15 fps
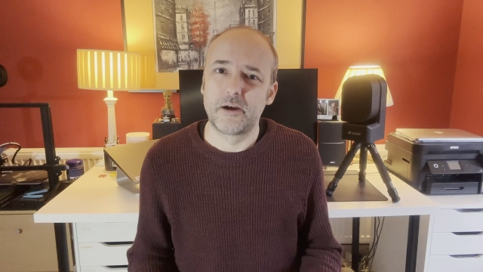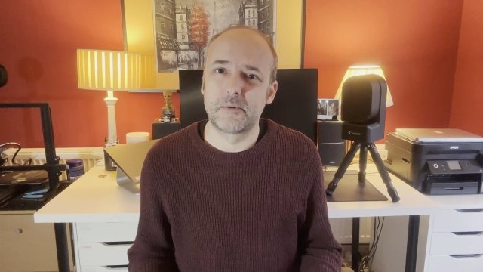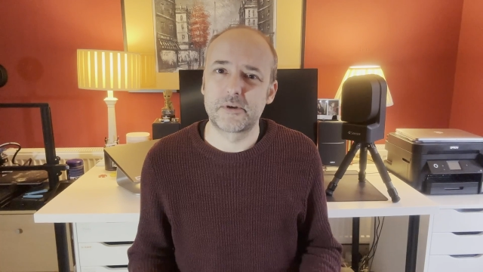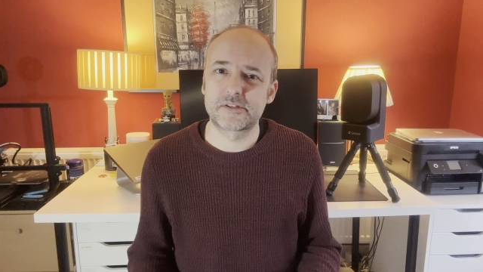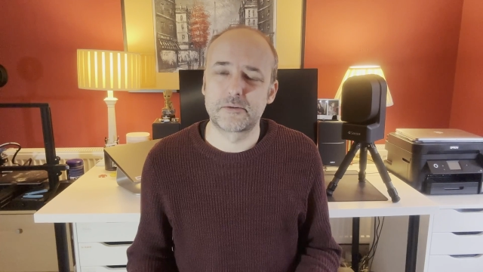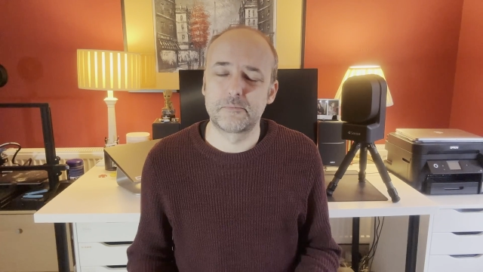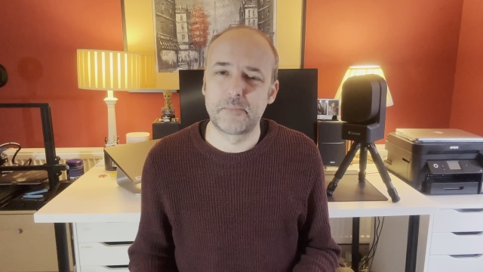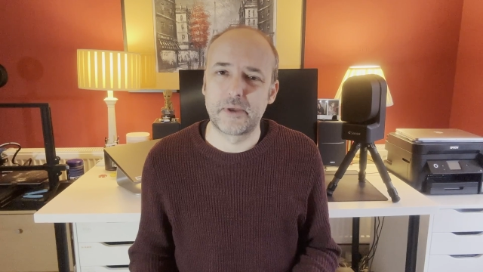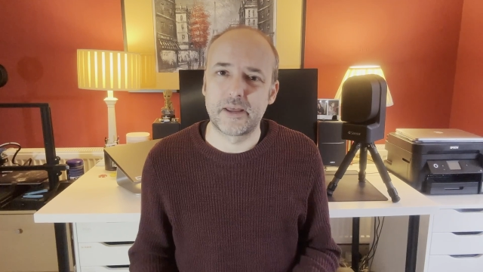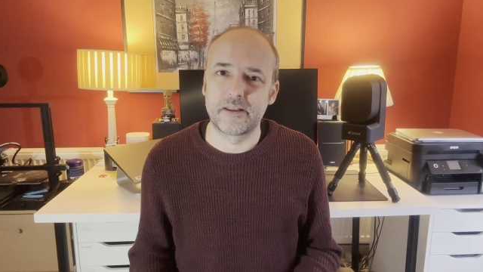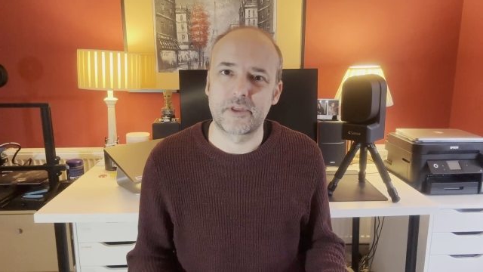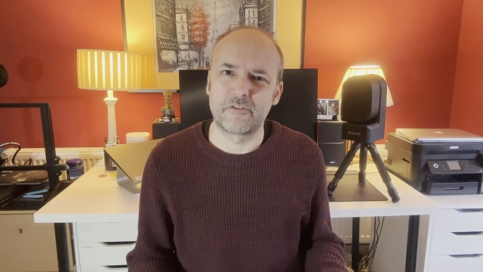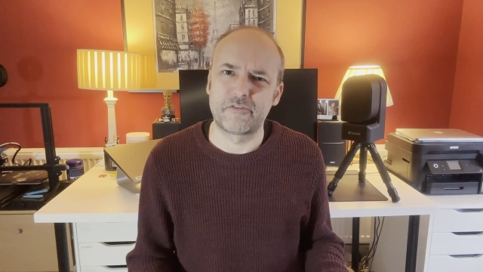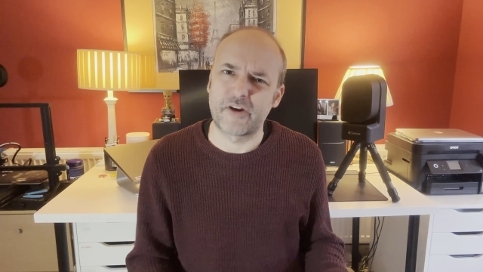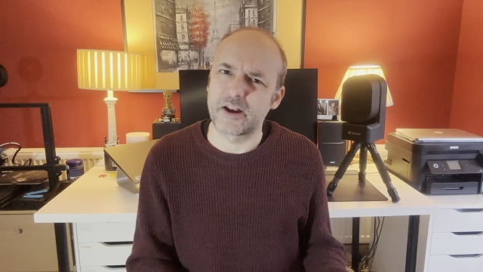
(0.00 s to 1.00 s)
I must admit,
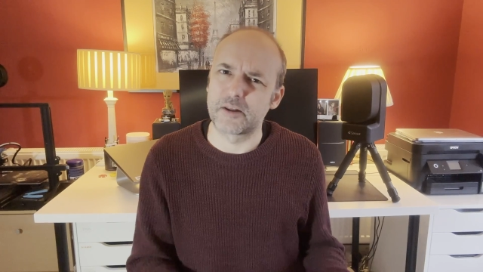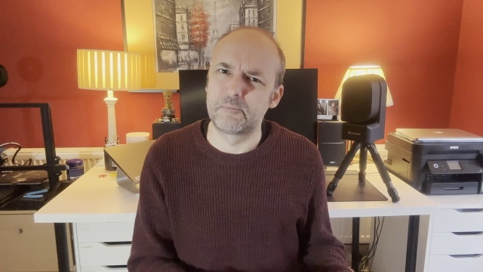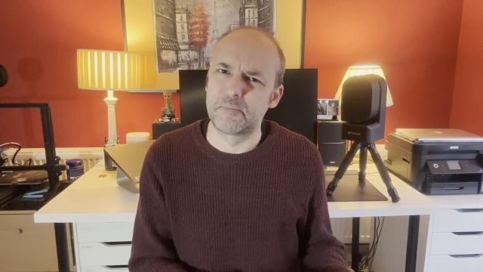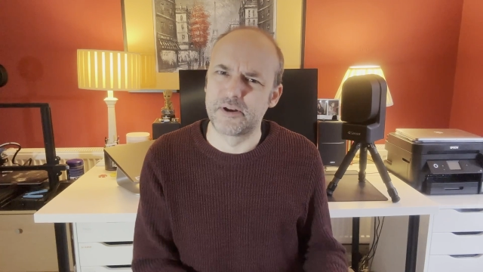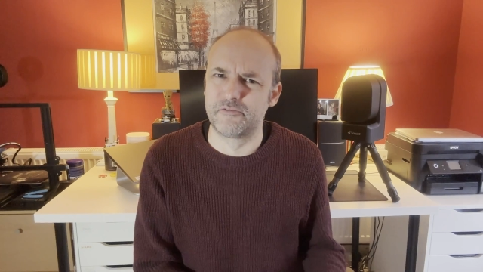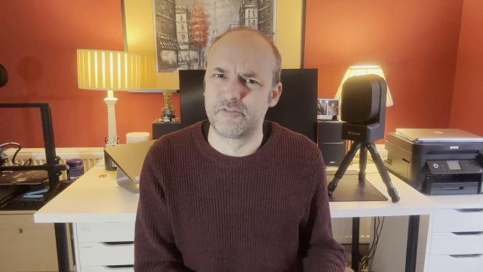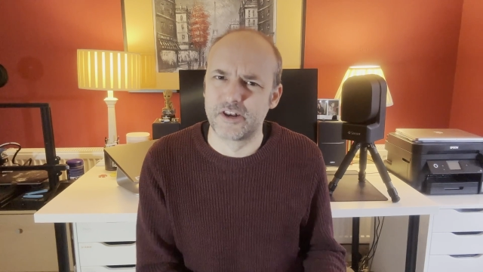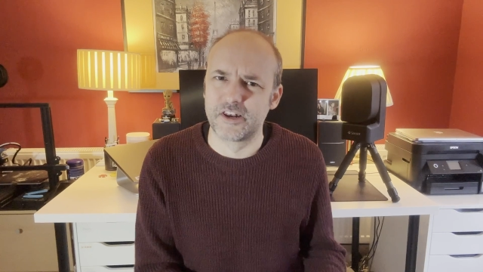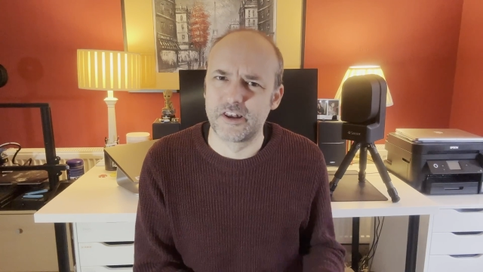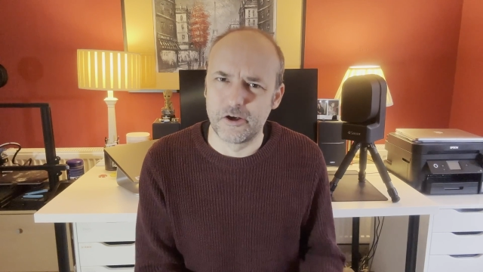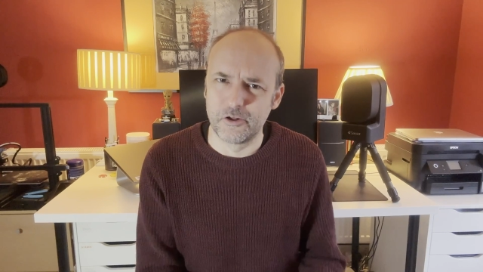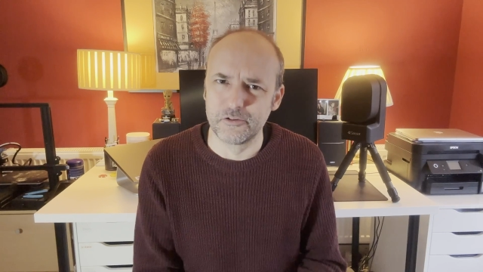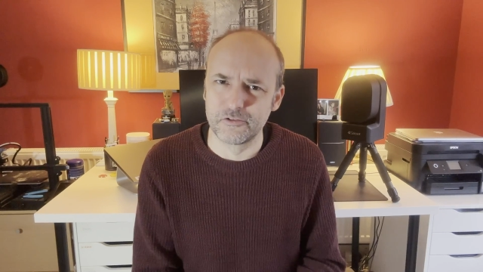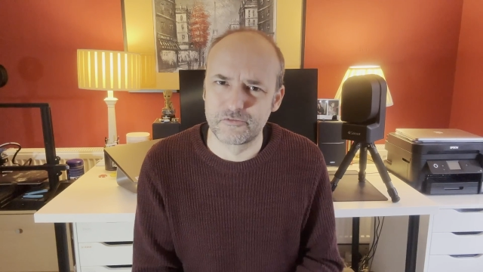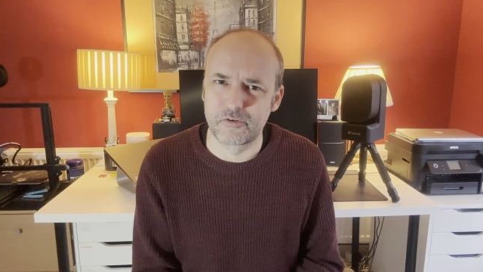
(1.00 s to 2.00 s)
I've had a bit of a
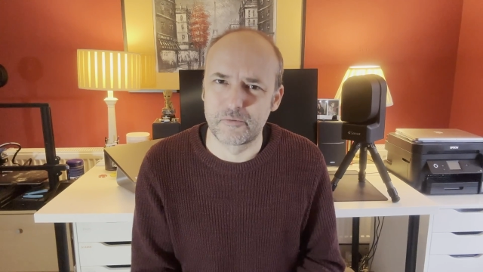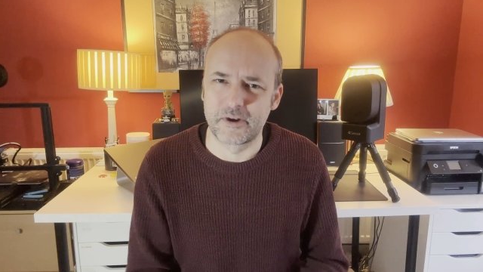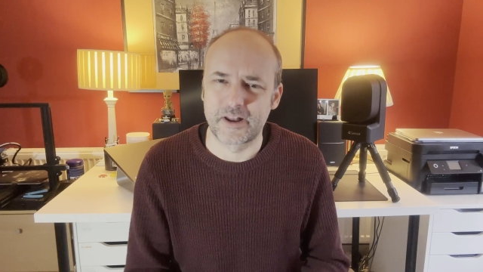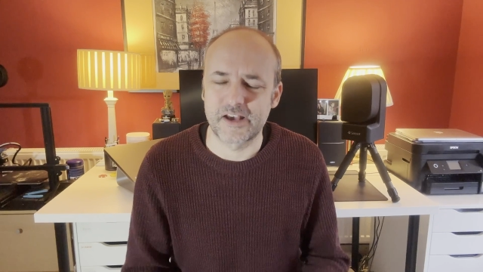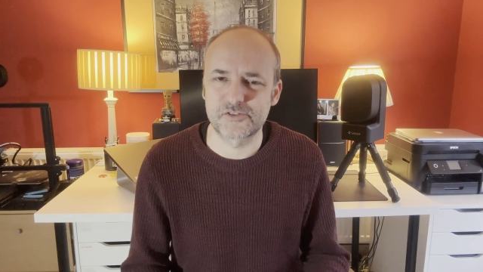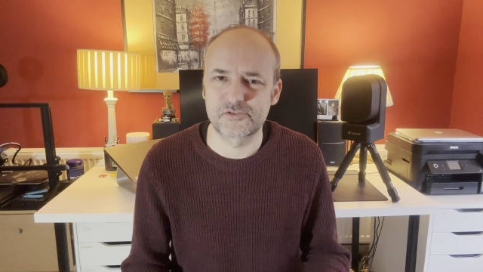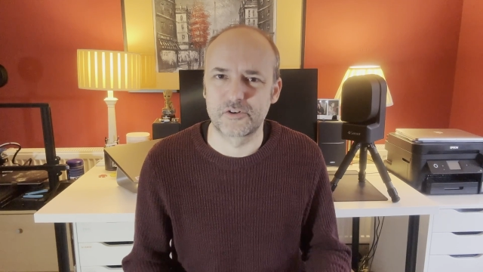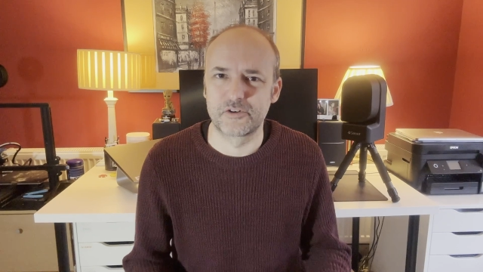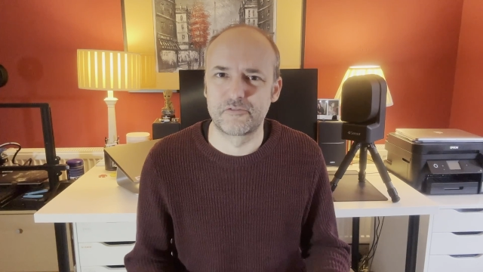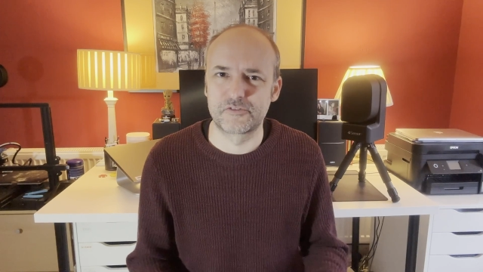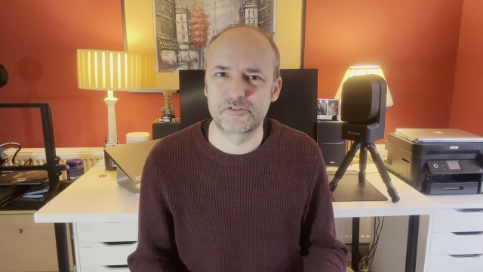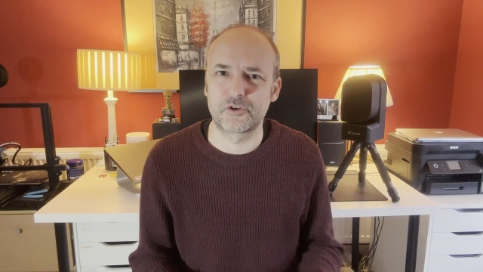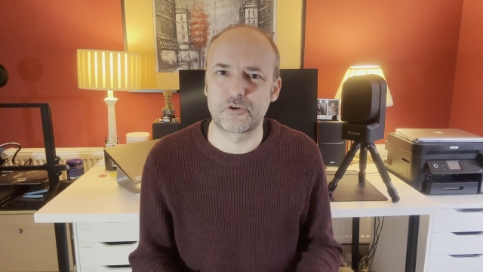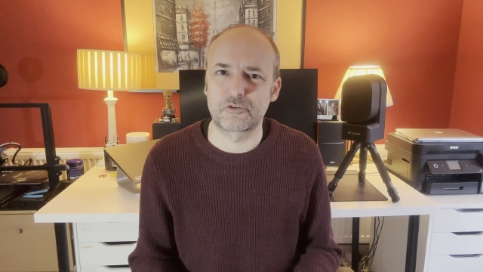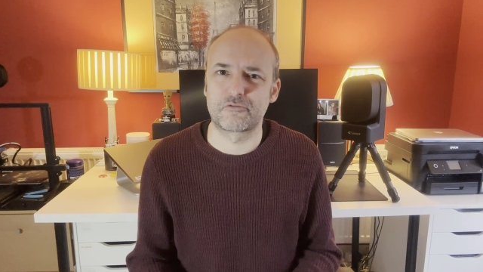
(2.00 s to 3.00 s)
lull from an
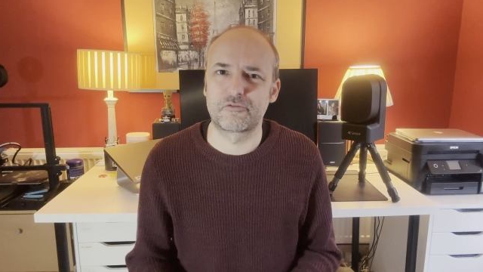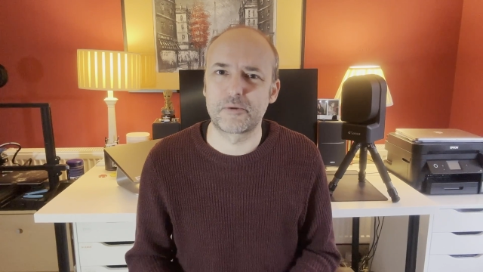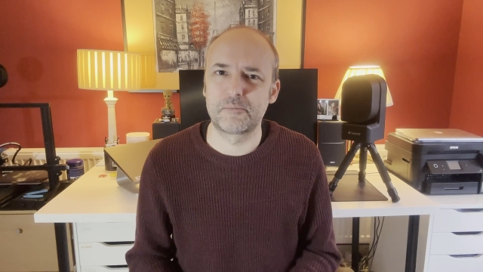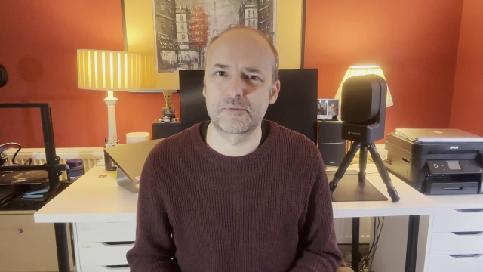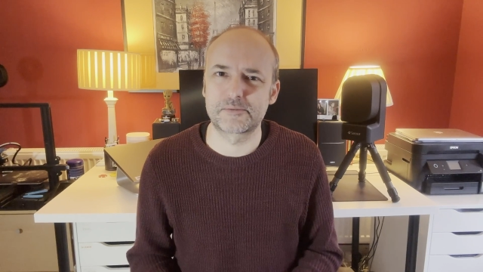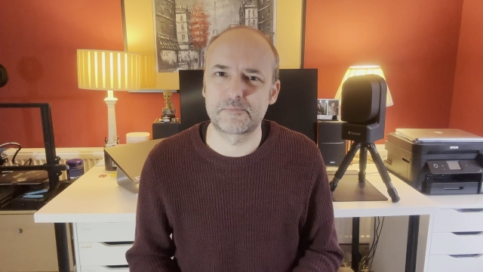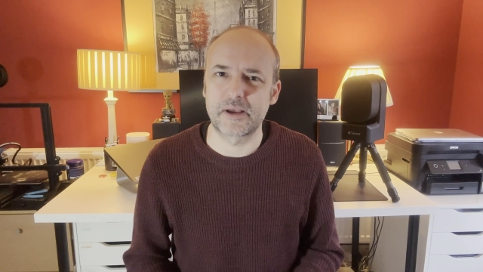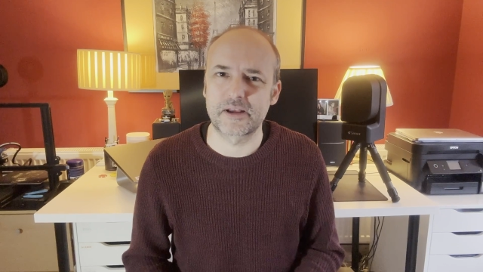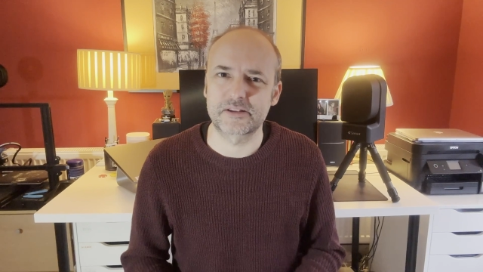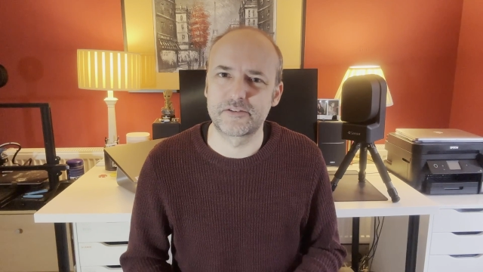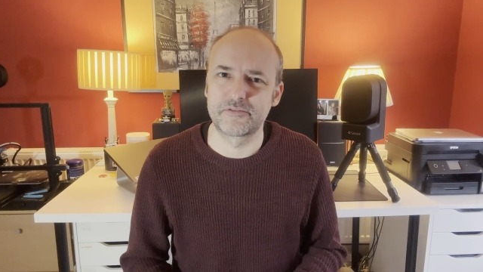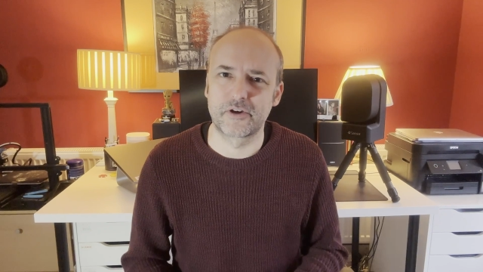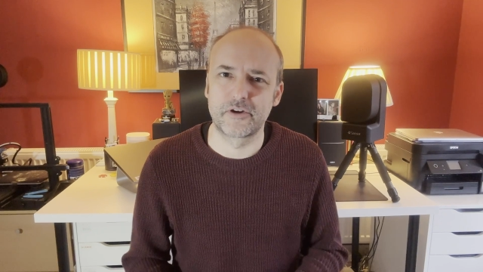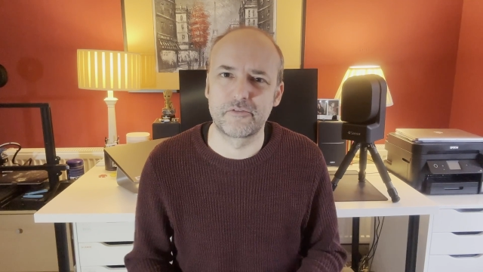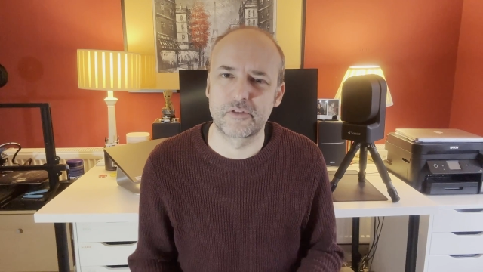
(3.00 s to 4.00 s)
astrophotography
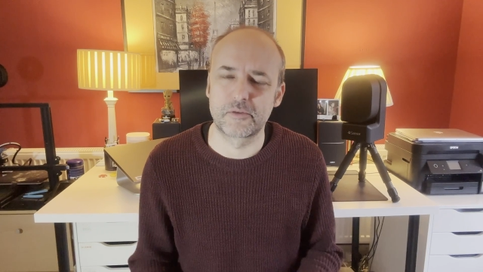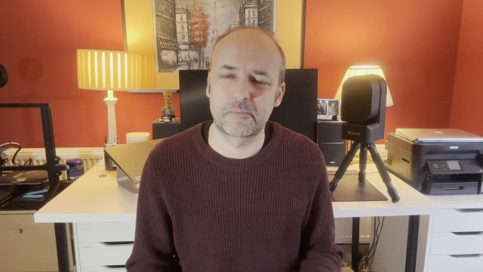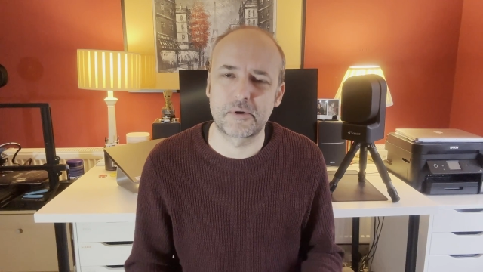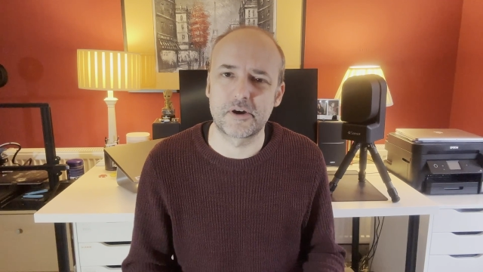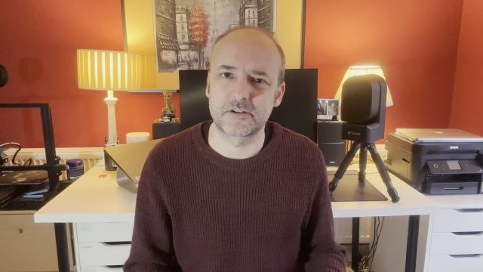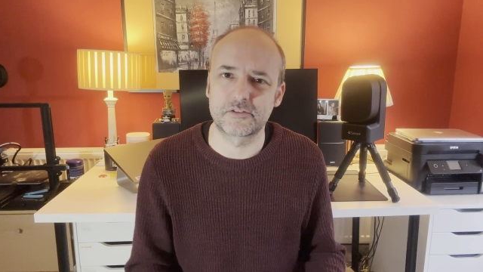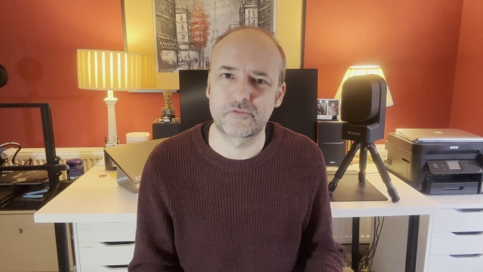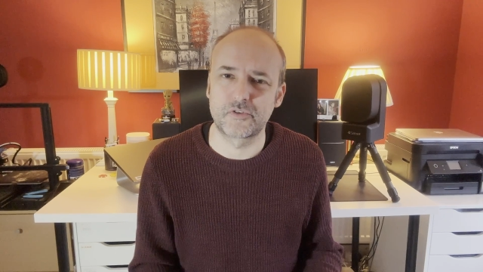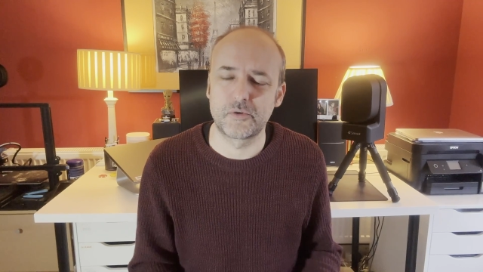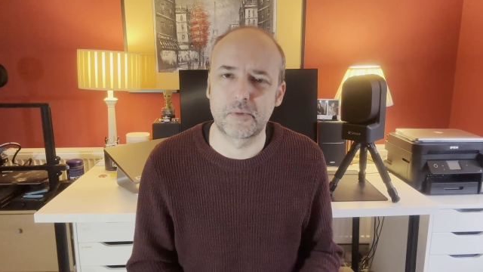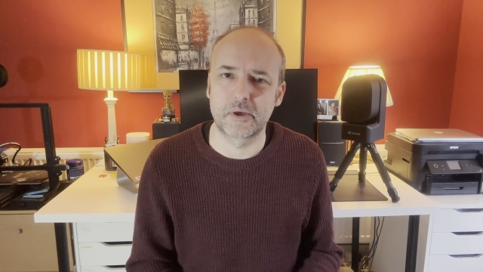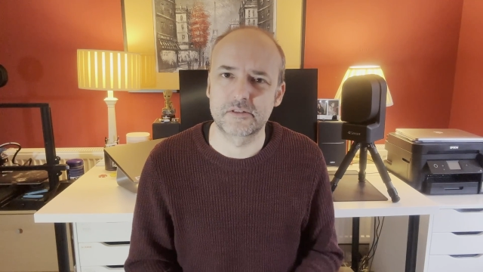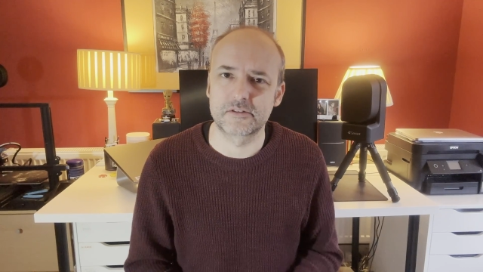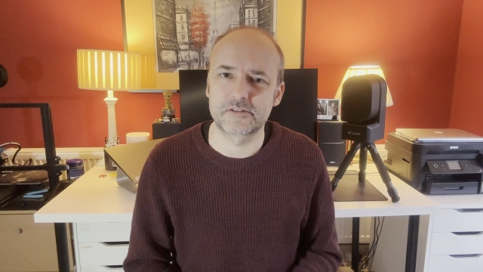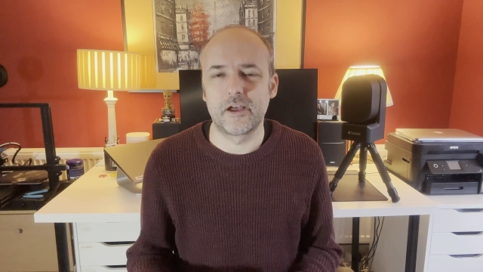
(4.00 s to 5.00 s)
perspective over the past few
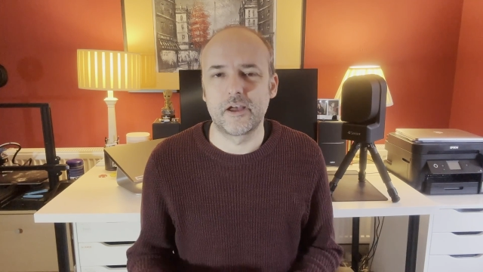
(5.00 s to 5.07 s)
months.